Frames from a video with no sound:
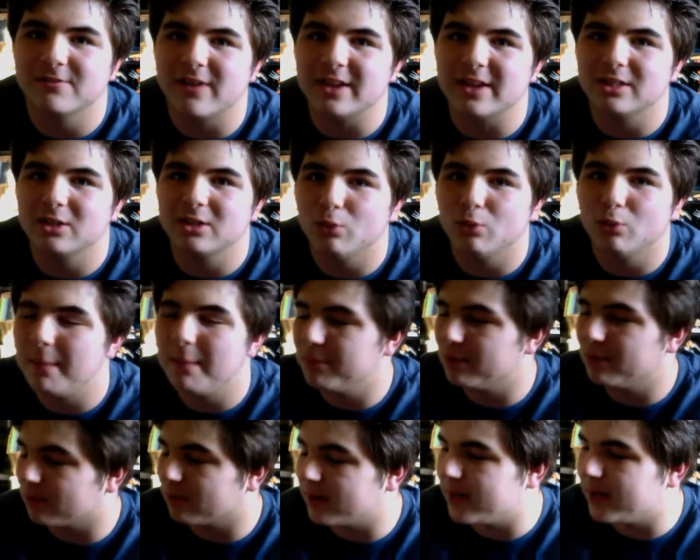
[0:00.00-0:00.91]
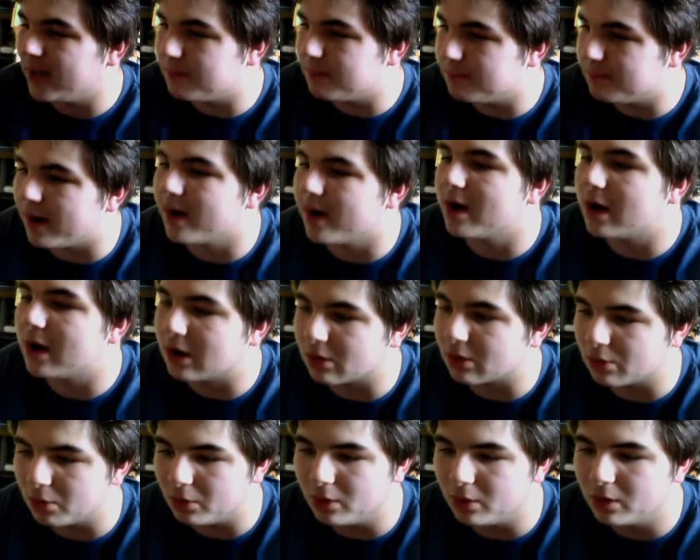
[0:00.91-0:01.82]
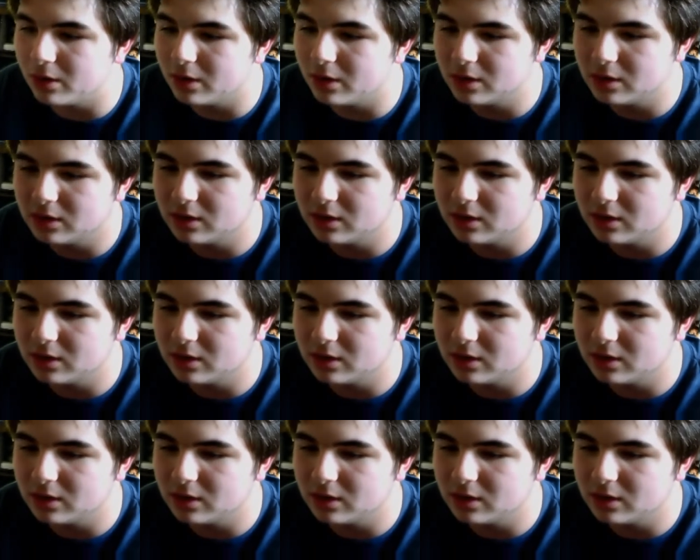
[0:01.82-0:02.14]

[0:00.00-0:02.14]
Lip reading: to fight the weaponry in Bionicle.